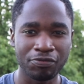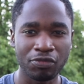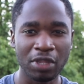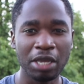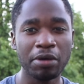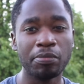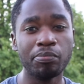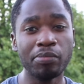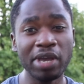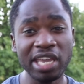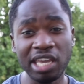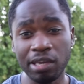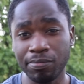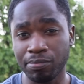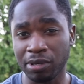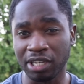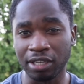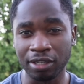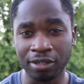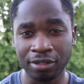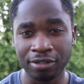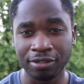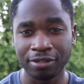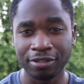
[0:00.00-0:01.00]

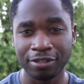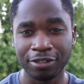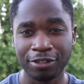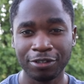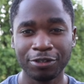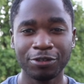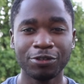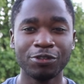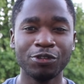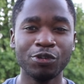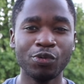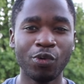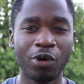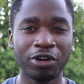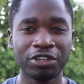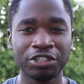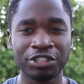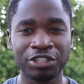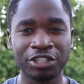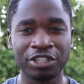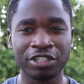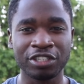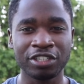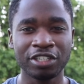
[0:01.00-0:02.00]
Maybe you
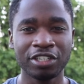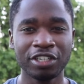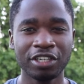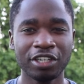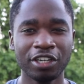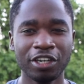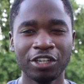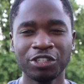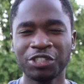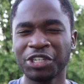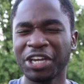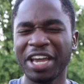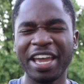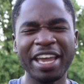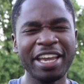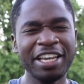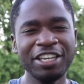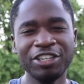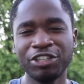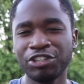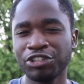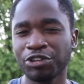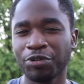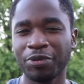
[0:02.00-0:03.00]
wanted to
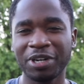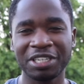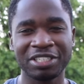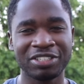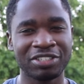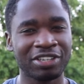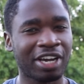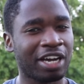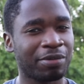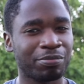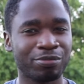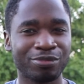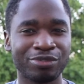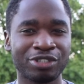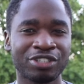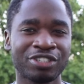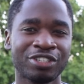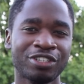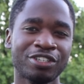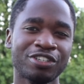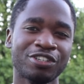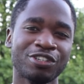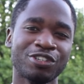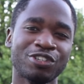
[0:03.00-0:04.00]
ace your exams
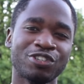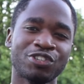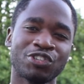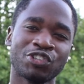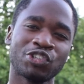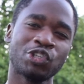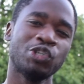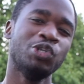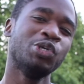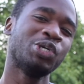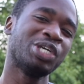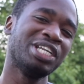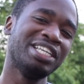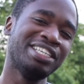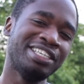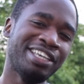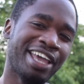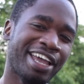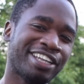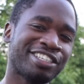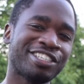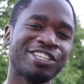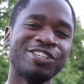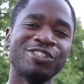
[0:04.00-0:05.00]
so you could
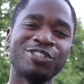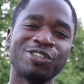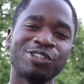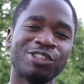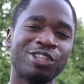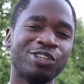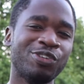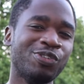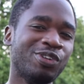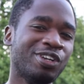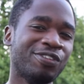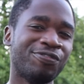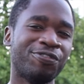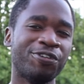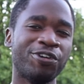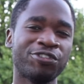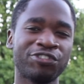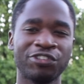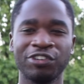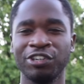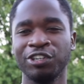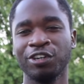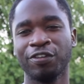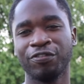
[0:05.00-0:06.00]
get into the
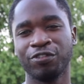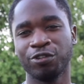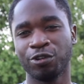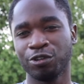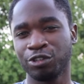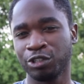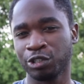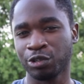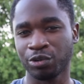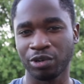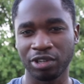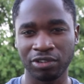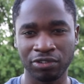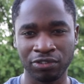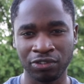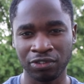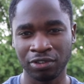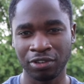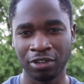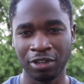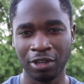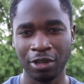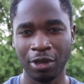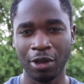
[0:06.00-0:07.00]
university of your choice.
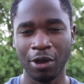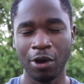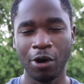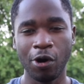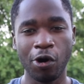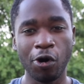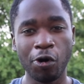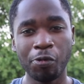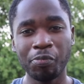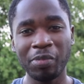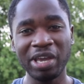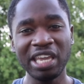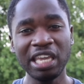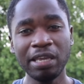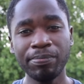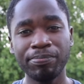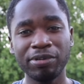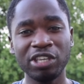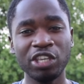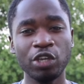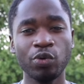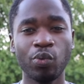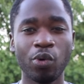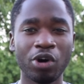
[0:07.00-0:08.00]
Or maybe
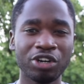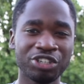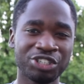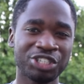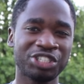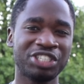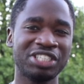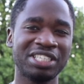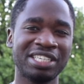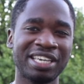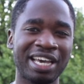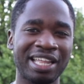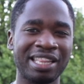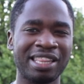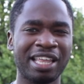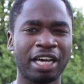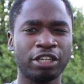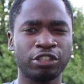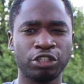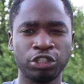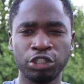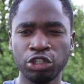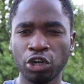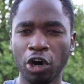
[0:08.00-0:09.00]
you wanted to get
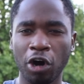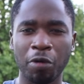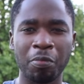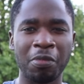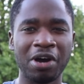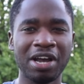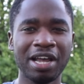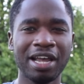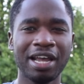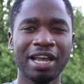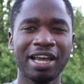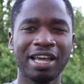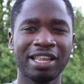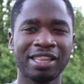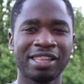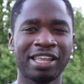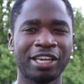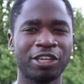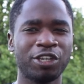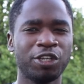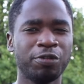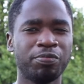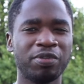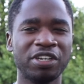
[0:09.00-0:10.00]
that job that
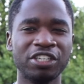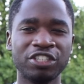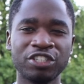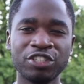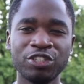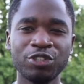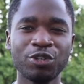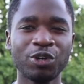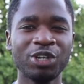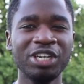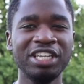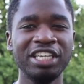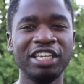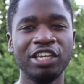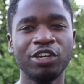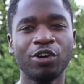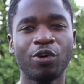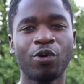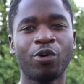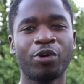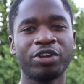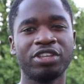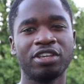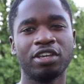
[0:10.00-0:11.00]
you've been studying
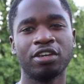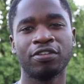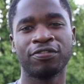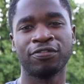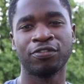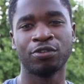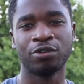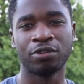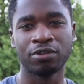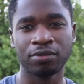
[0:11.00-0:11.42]
all year for.